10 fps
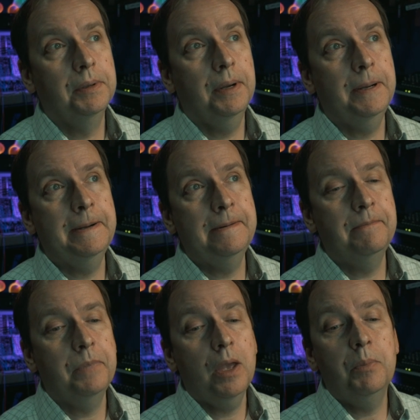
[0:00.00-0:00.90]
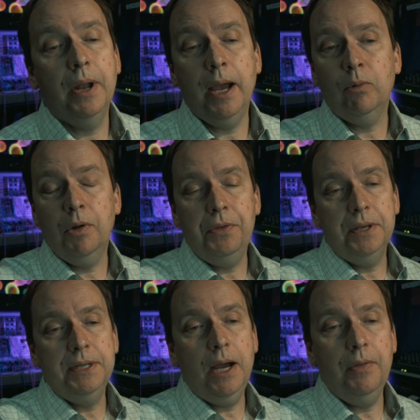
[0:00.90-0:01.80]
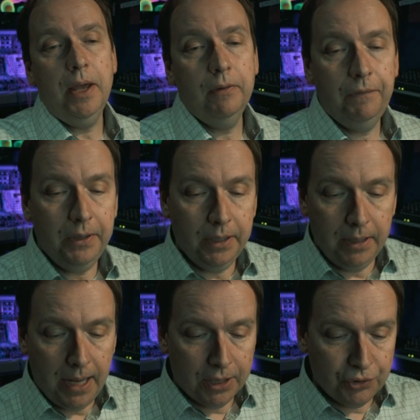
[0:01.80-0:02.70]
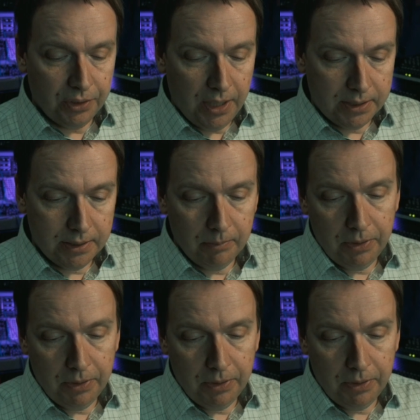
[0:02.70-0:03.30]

Um, but I wrote that down. That'll fit in actually nicely.